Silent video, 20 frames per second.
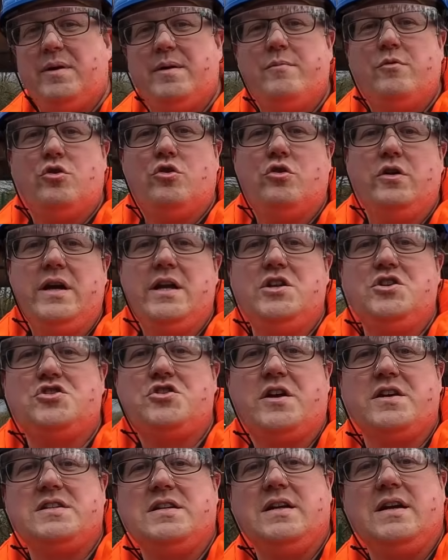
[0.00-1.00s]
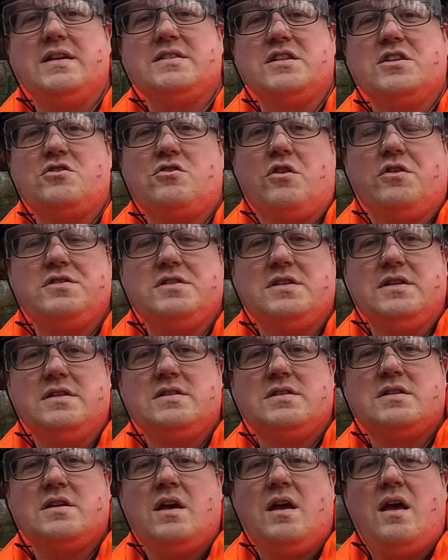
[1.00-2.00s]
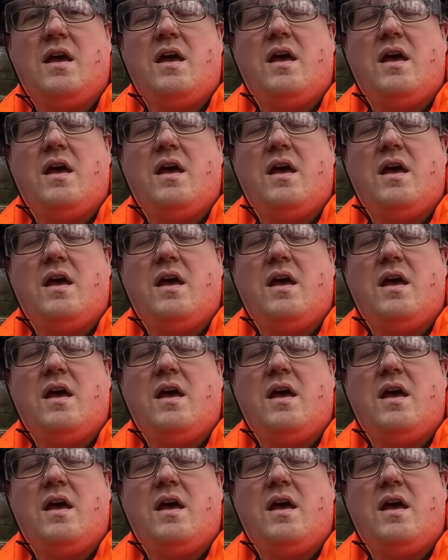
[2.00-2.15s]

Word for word: bit more interesting as it crosses